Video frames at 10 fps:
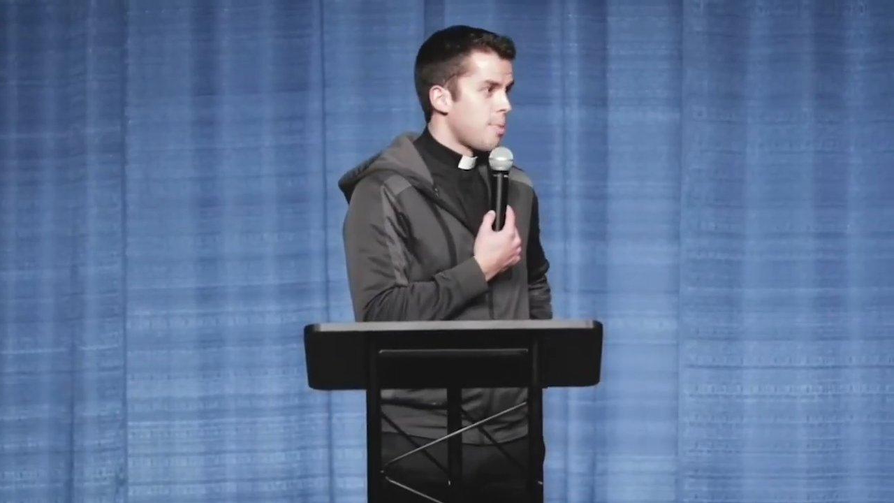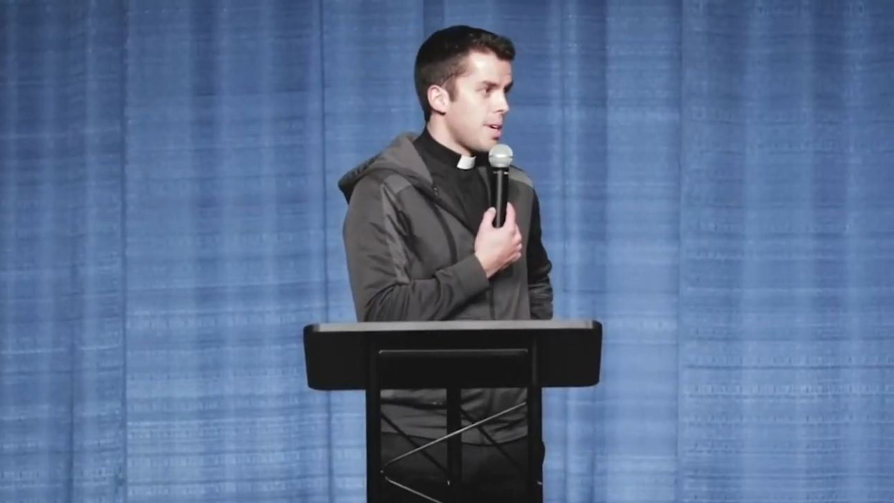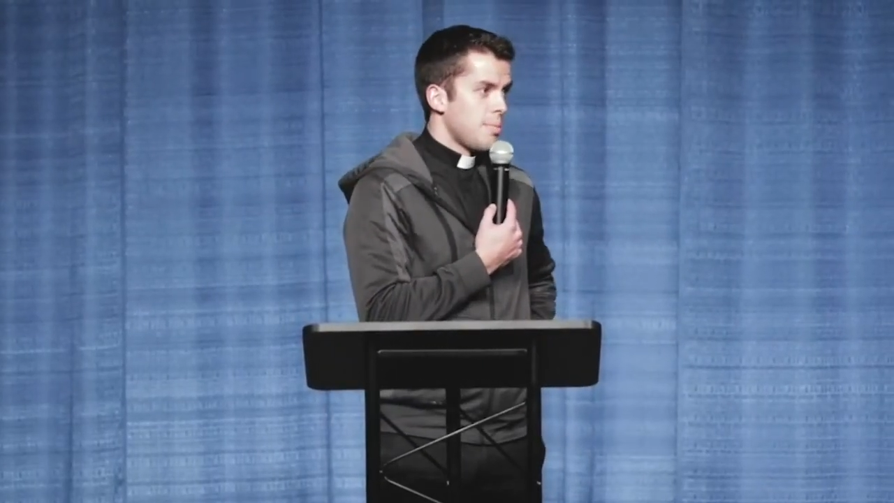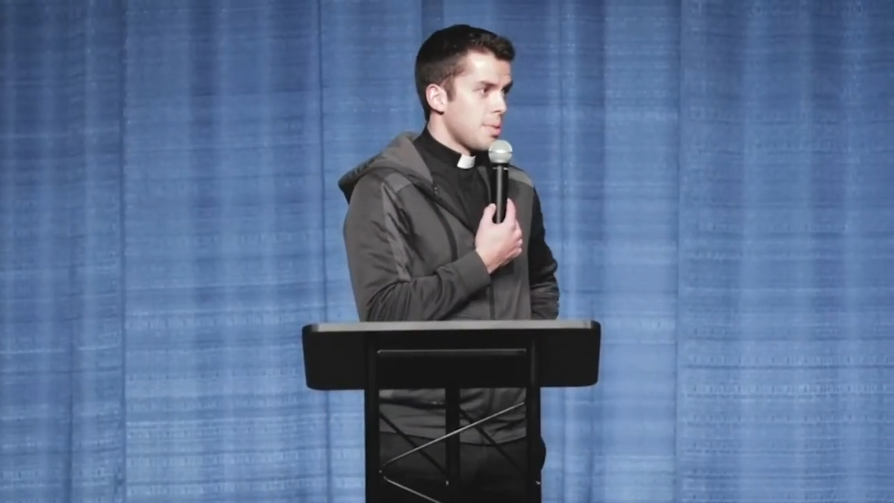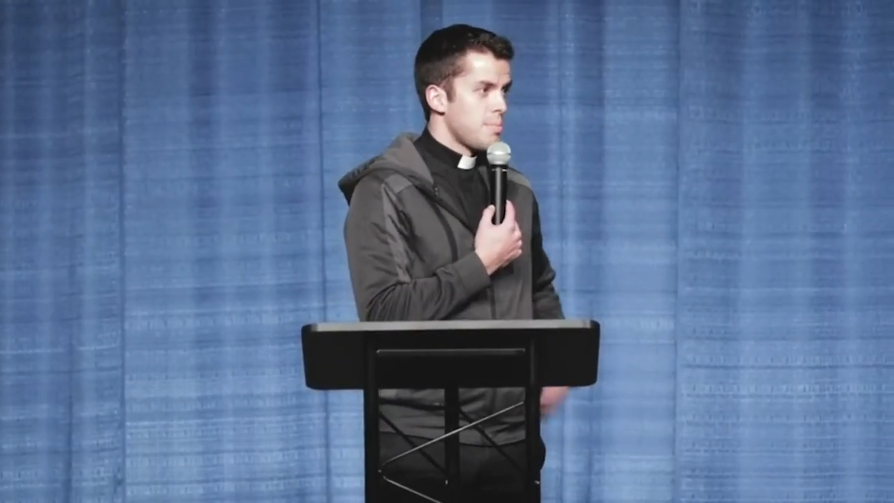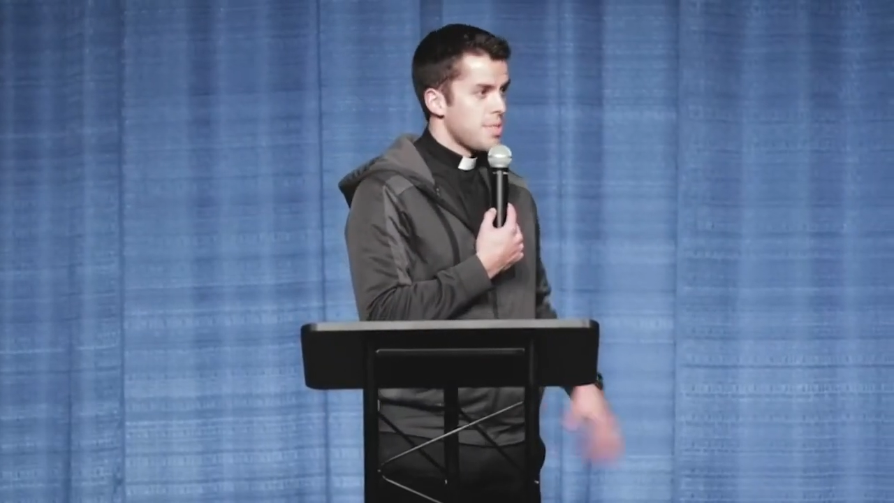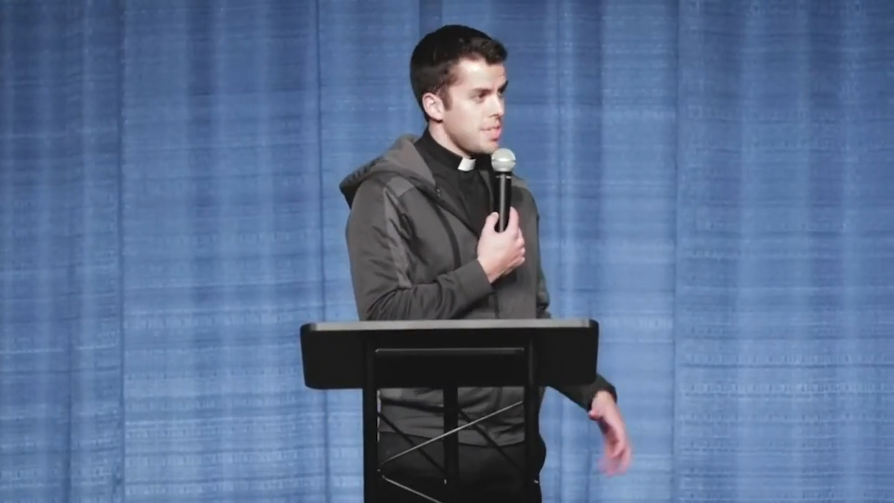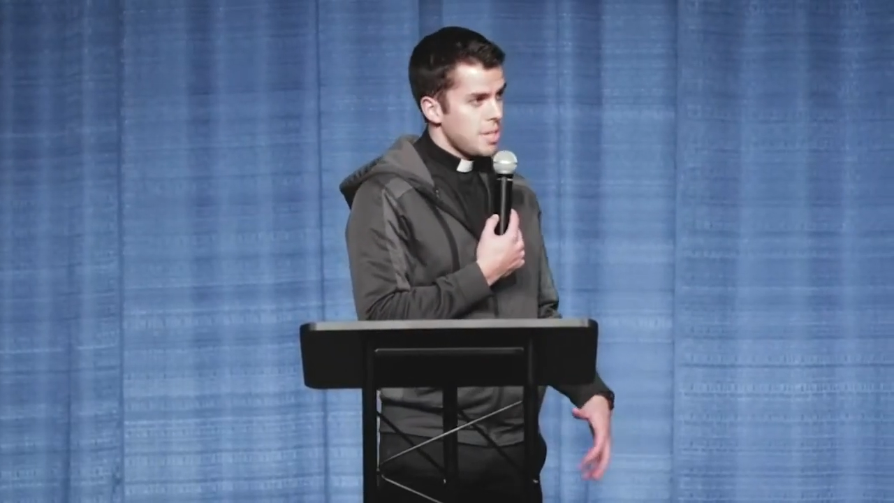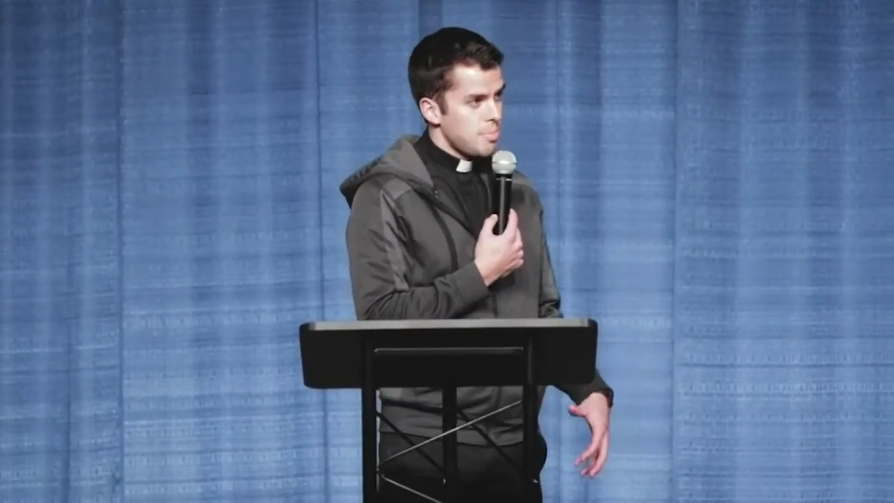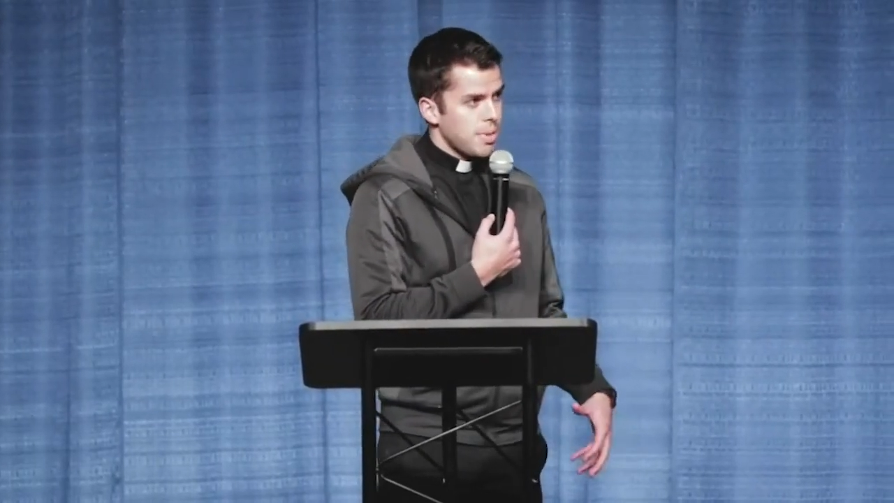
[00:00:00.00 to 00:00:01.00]
problems,
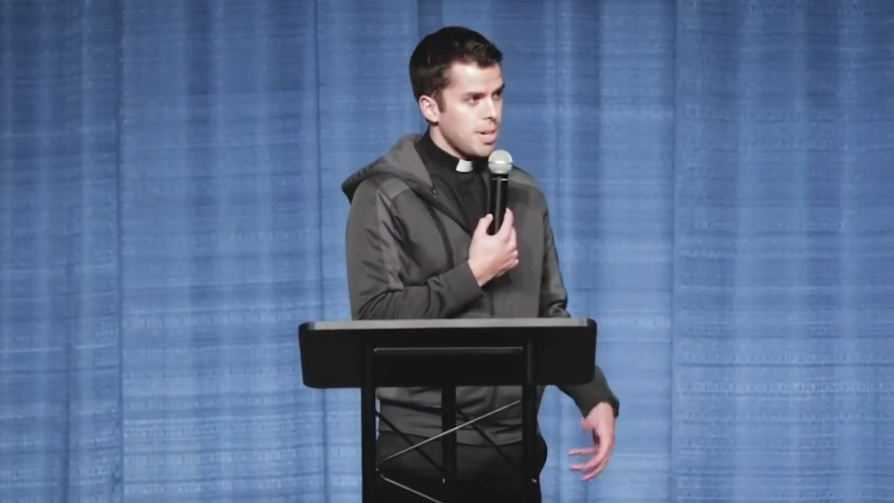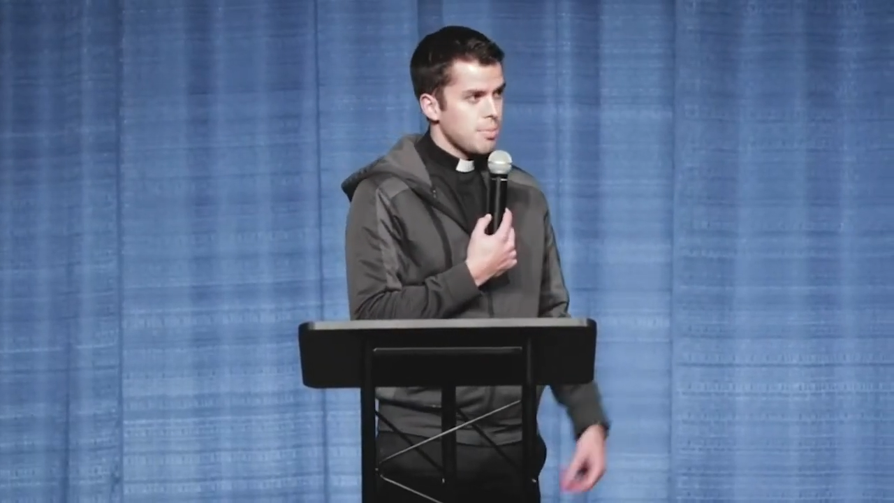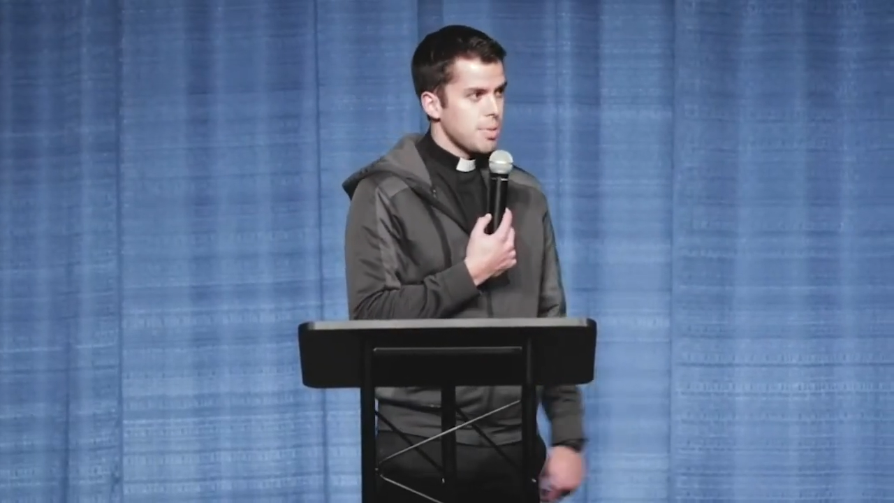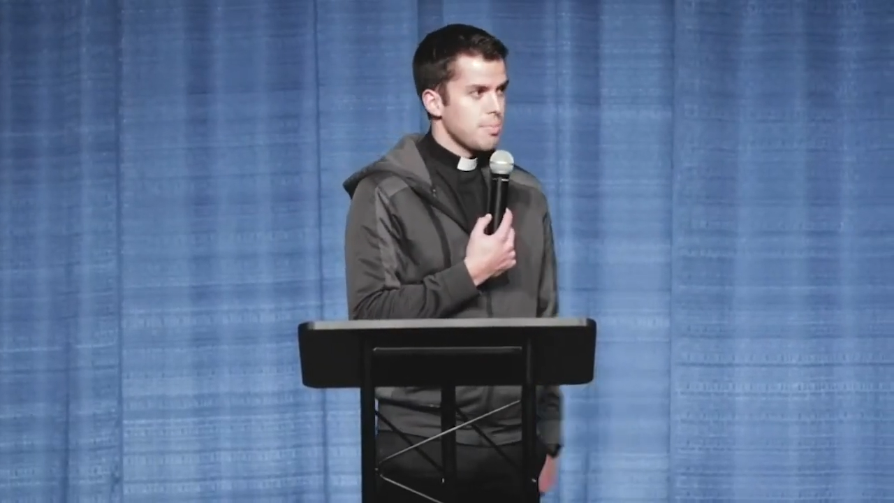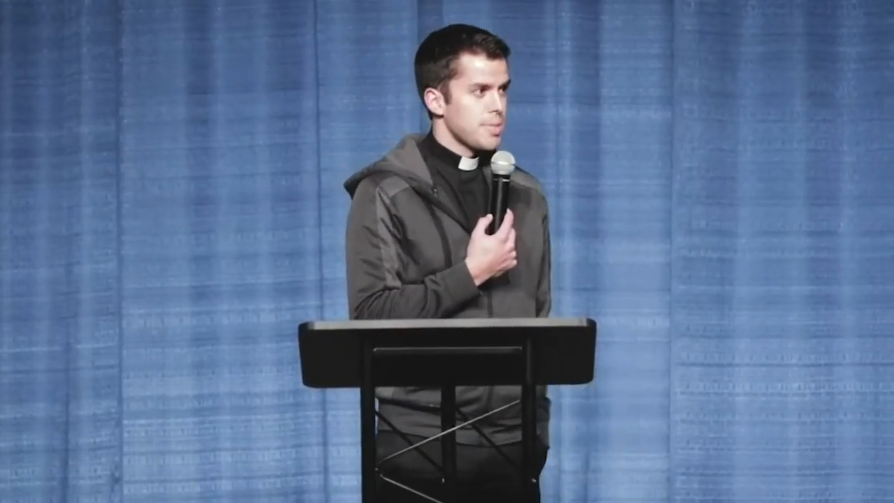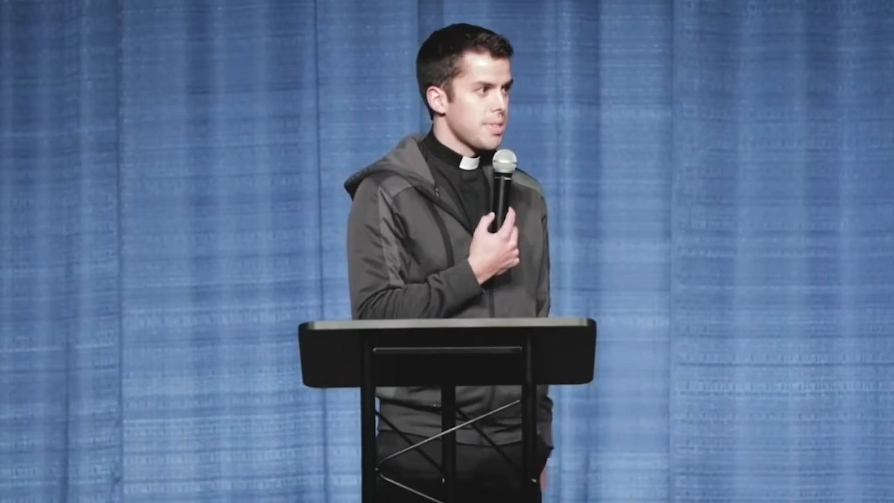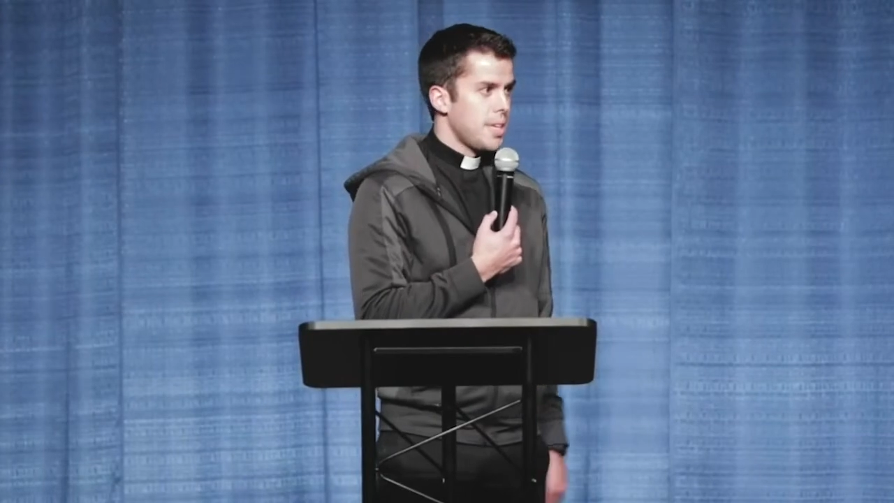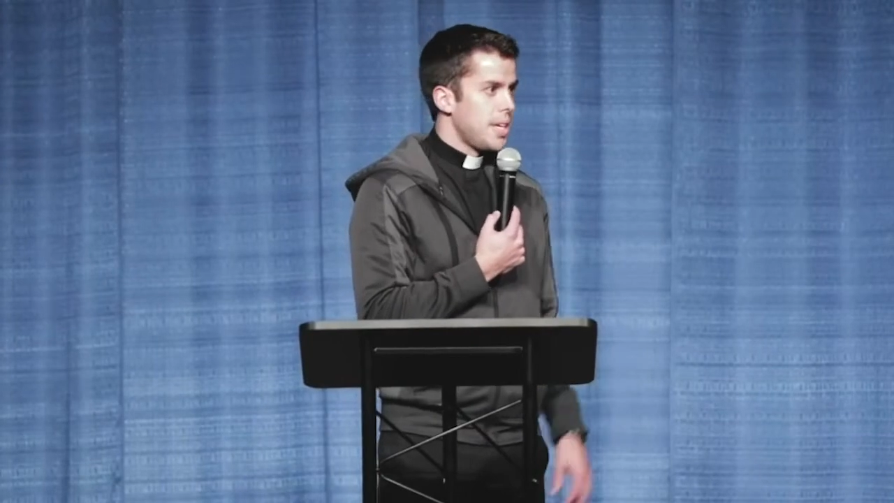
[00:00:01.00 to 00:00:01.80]
knee problems.